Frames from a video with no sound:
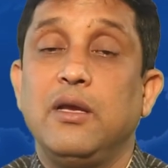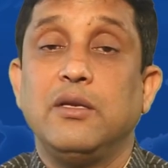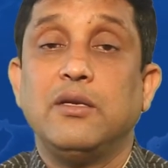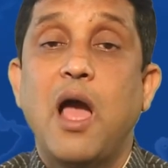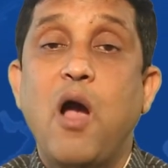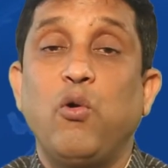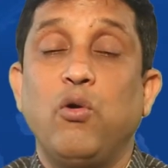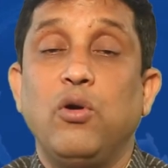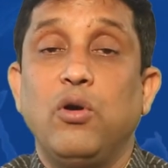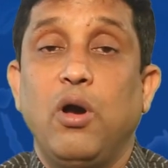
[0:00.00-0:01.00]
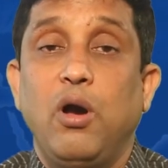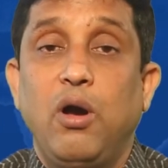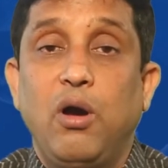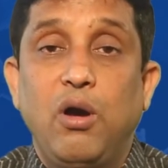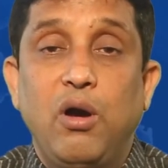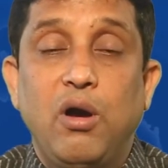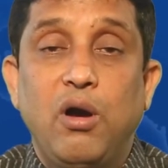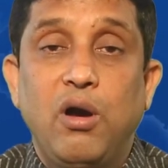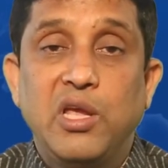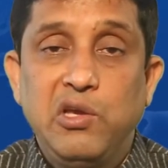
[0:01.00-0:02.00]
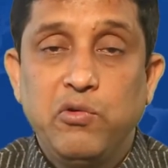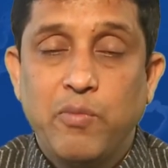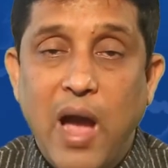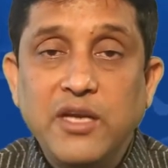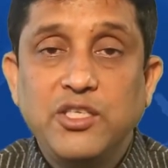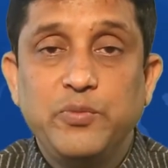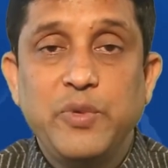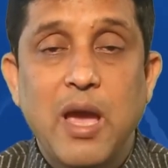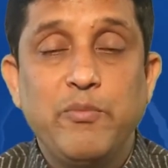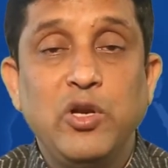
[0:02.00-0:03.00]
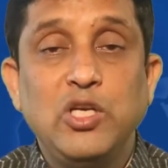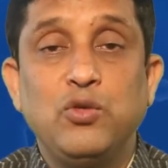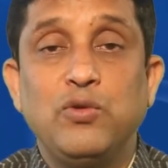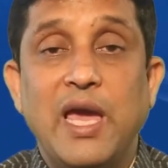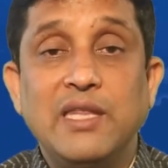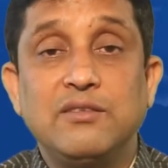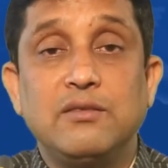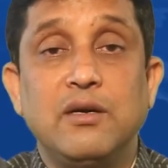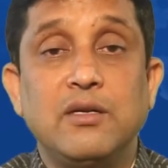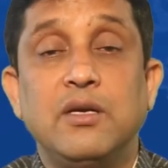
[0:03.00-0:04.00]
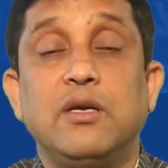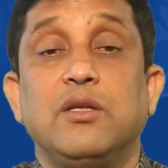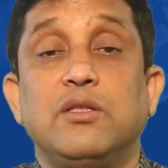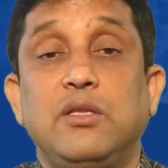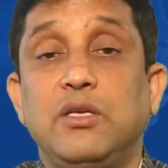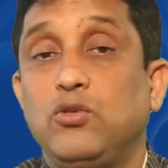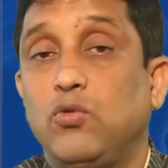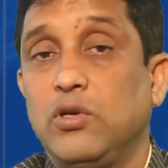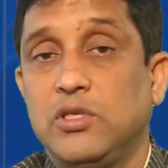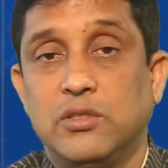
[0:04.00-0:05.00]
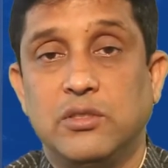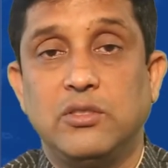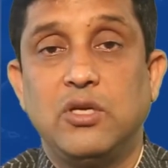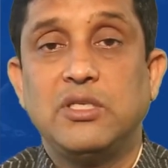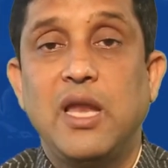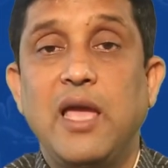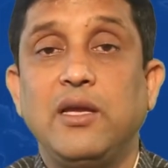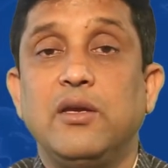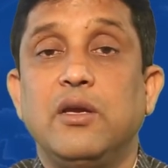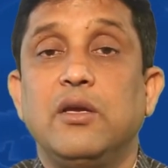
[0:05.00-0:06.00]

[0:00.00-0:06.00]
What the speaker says: now you might be able to answer these questions, just like